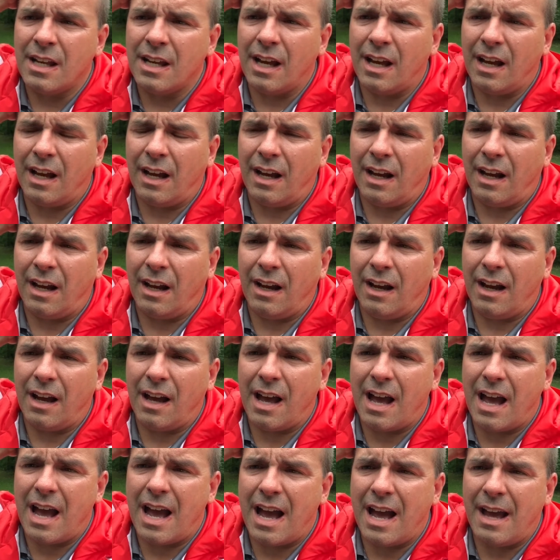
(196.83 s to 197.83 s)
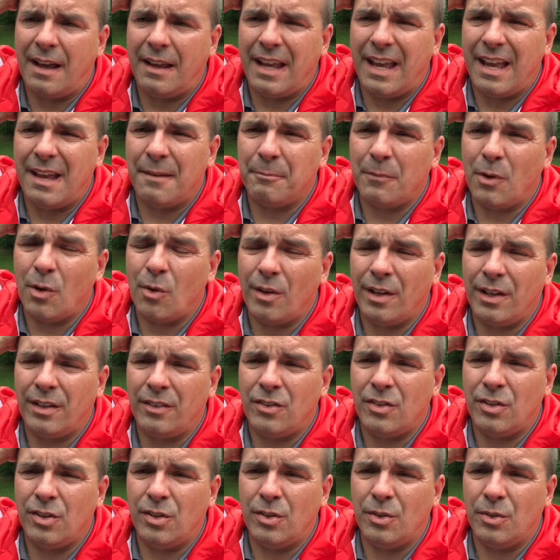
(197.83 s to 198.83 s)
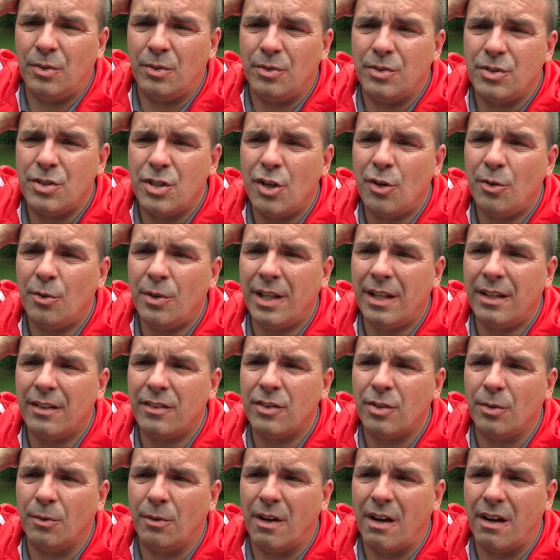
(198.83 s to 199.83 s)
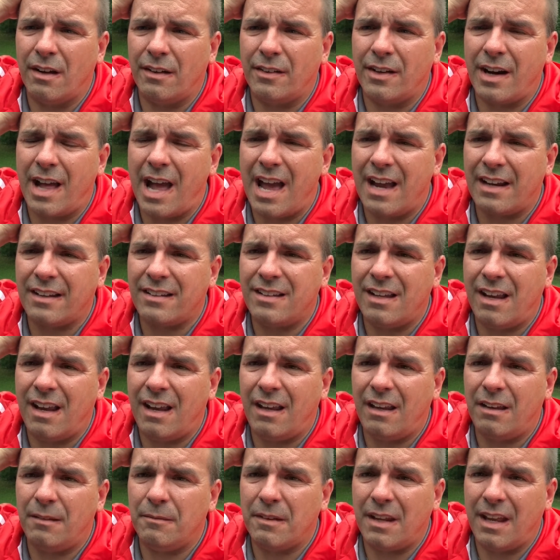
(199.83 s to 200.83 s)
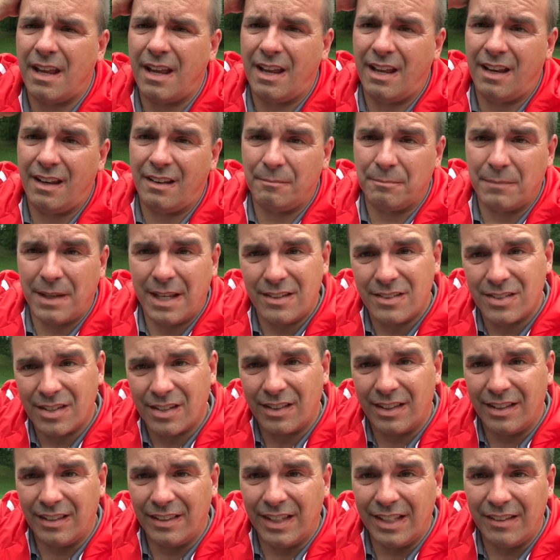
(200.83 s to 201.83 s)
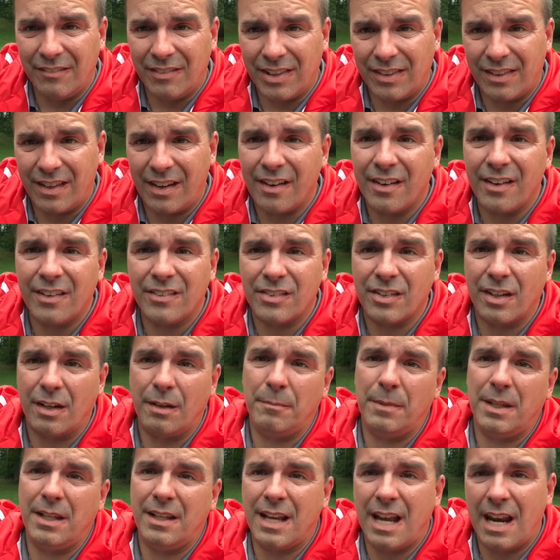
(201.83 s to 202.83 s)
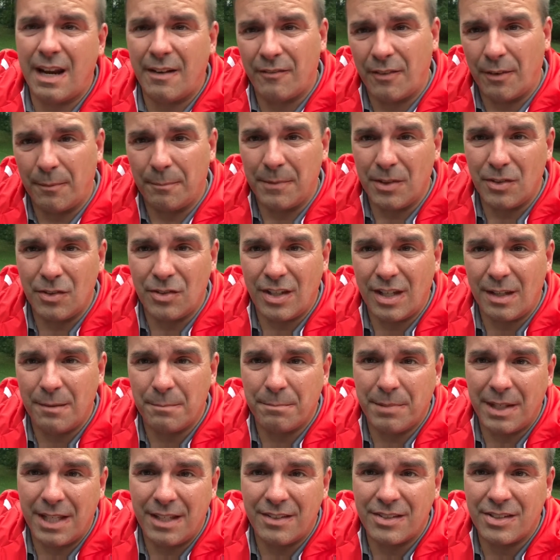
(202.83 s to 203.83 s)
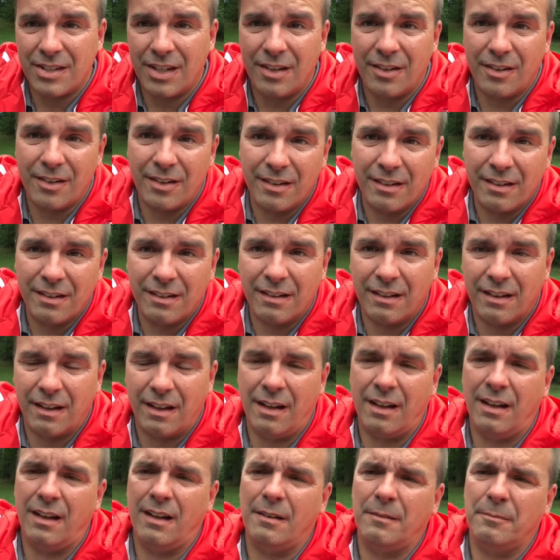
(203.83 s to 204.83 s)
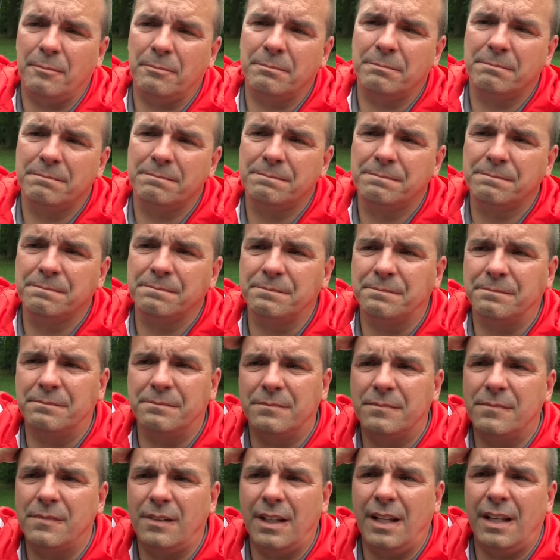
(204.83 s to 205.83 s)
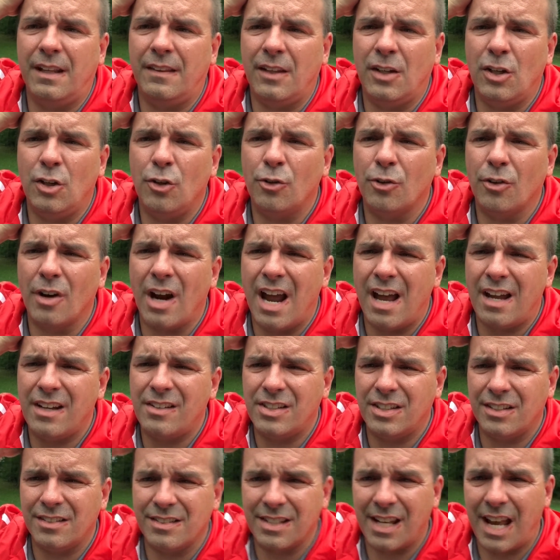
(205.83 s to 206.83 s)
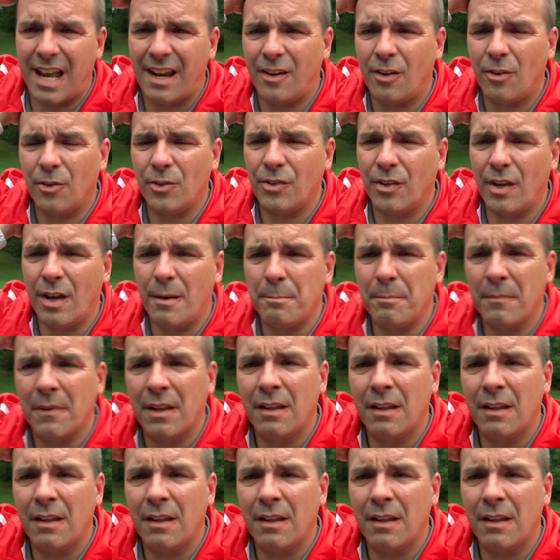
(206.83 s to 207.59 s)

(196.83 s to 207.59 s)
I am going to tune it to 100 octane and basically leave it there. It's going to be kind of a museum piece here in the new garage as that goes up.